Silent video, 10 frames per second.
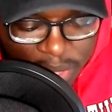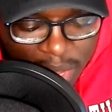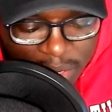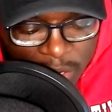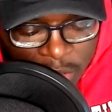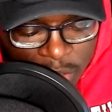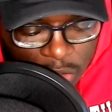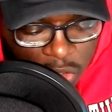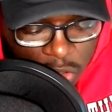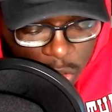is
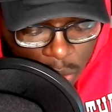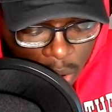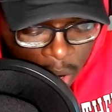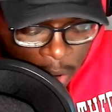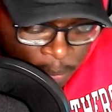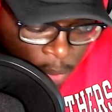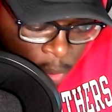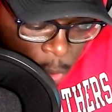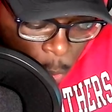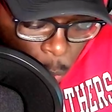Zoar,
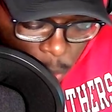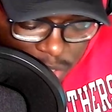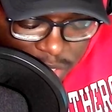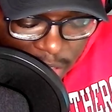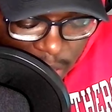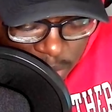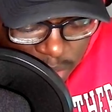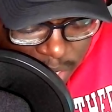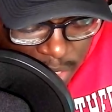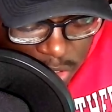went out
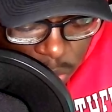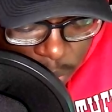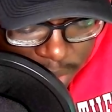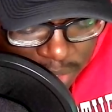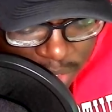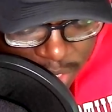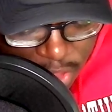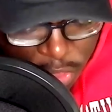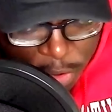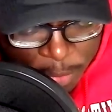and joined
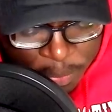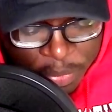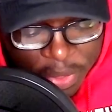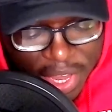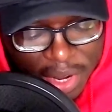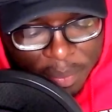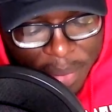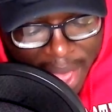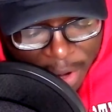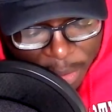together in
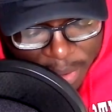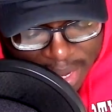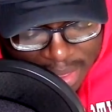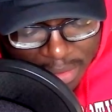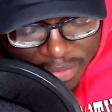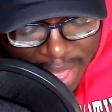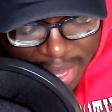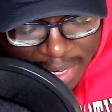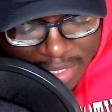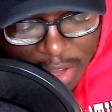battle in the
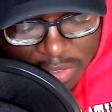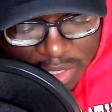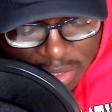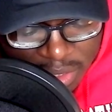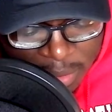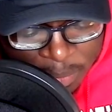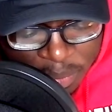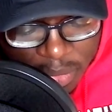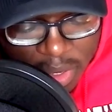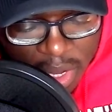valley of Siddim
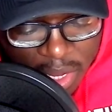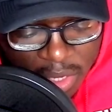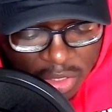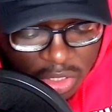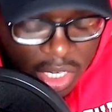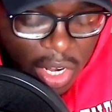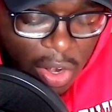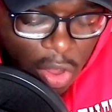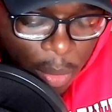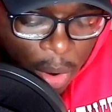against
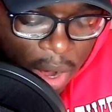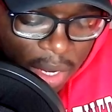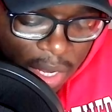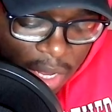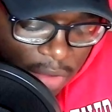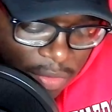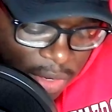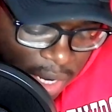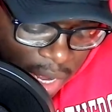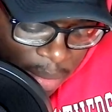Chedorlaomer, king of
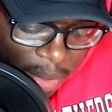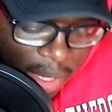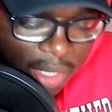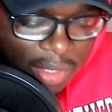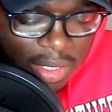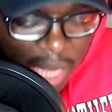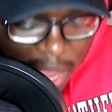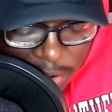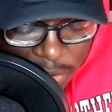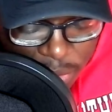Elam,
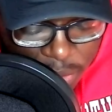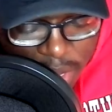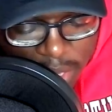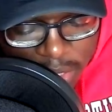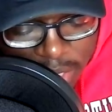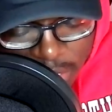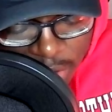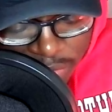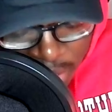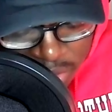Tidal, king of
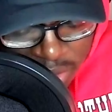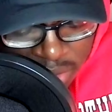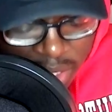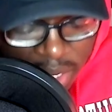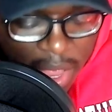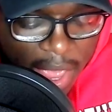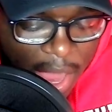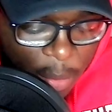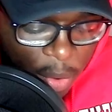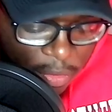nations,
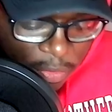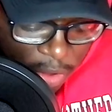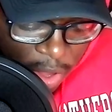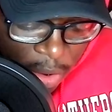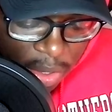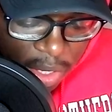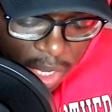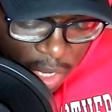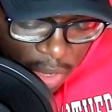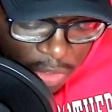Amraphel,
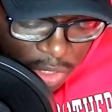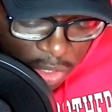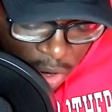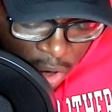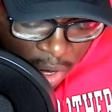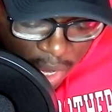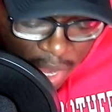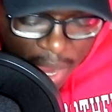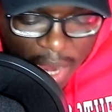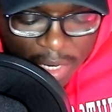king of Shinar, and